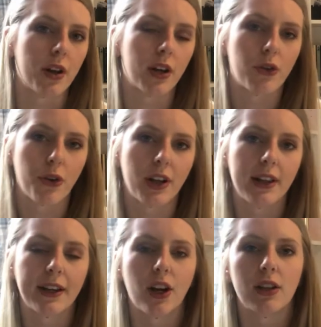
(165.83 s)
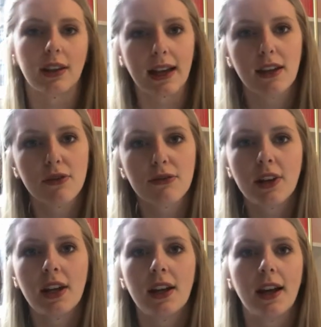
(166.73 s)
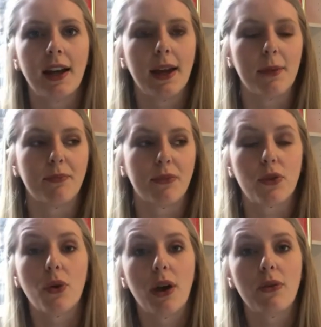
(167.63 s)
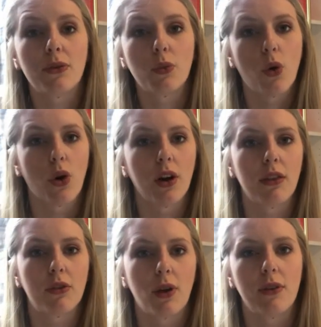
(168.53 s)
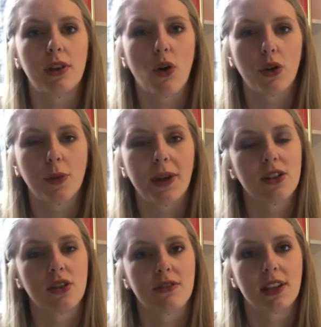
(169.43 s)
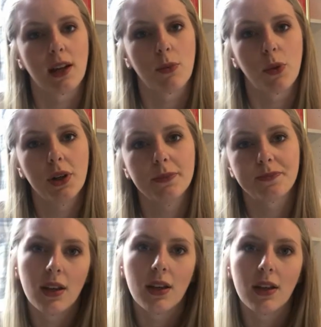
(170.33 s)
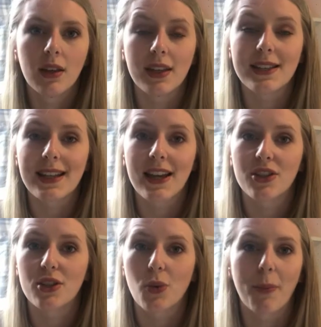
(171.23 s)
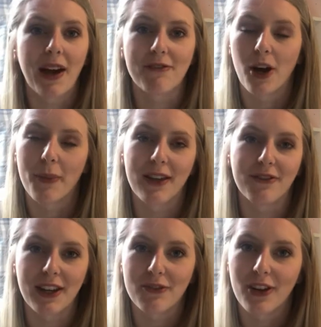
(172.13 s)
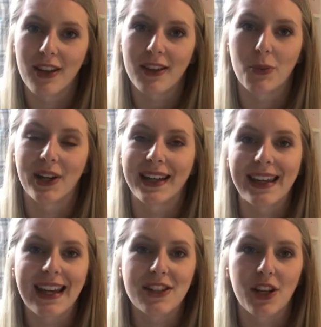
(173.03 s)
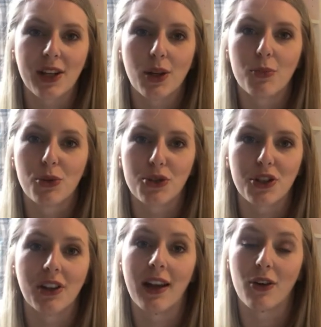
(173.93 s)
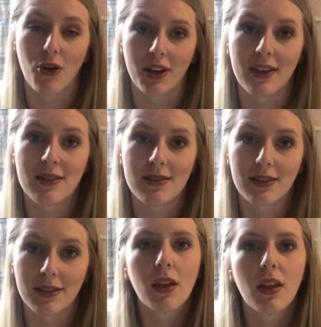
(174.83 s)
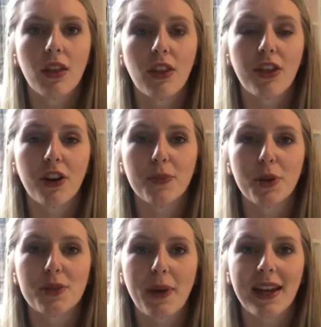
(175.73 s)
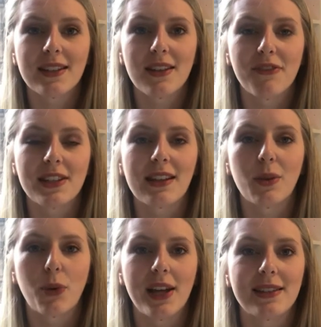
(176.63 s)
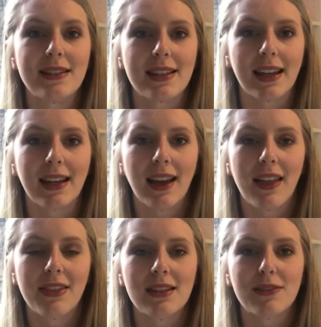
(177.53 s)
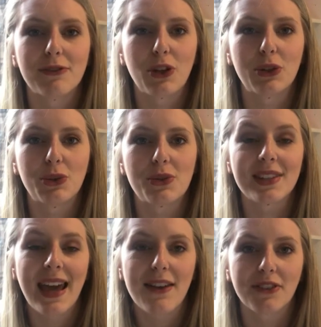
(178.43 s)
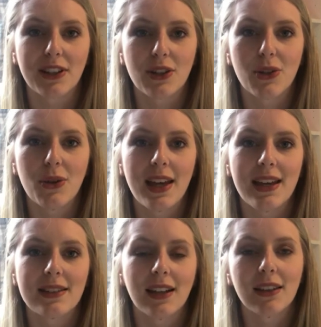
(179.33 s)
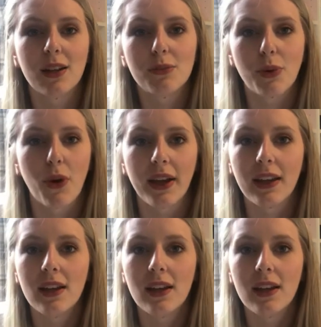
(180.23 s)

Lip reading: and chronicling her life throughout the war and throughout the occupation of Singapore. These sections were by far my favourite. They were engaging, brutal and honest. The third perspective is in the present day, and this follows Kevin, who is a young boy